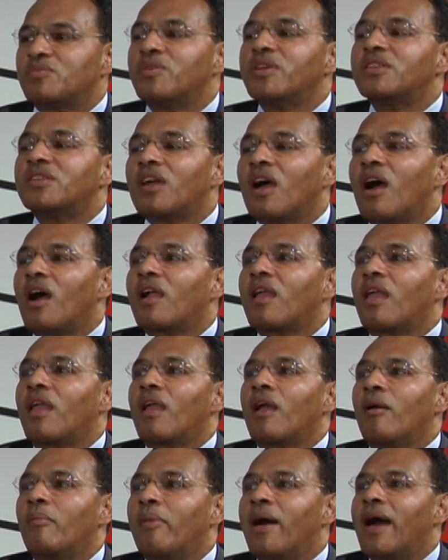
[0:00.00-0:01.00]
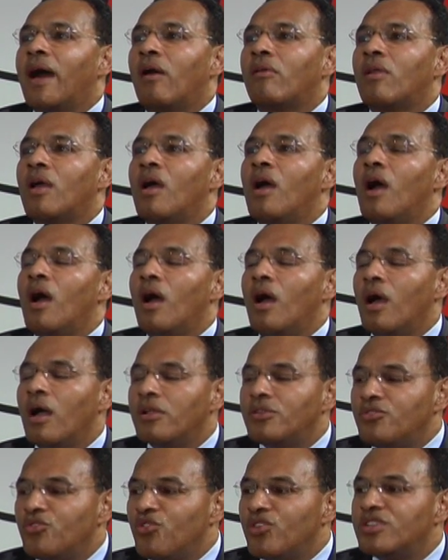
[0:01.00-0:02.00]
We're talking about
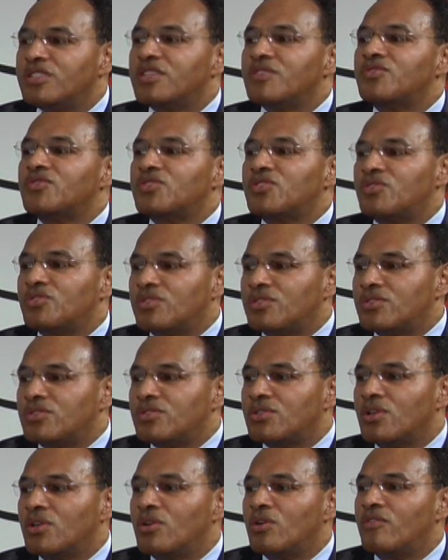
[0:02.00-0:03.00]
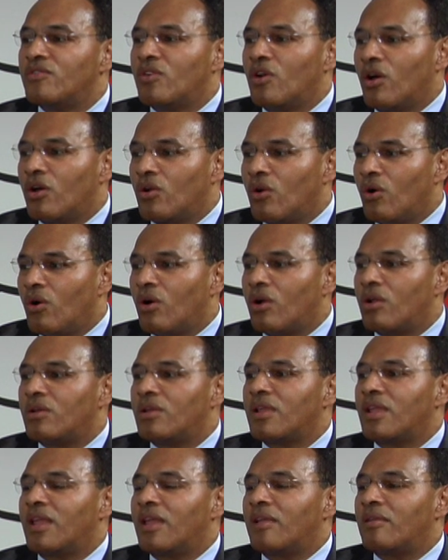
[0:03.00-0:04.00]
hundreds of students who've gone on
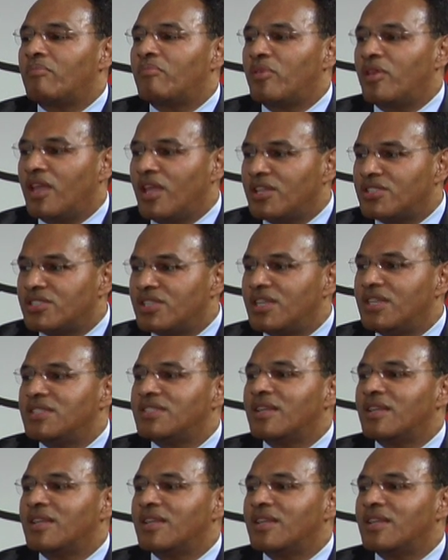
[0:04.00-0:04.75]
to get PhDs,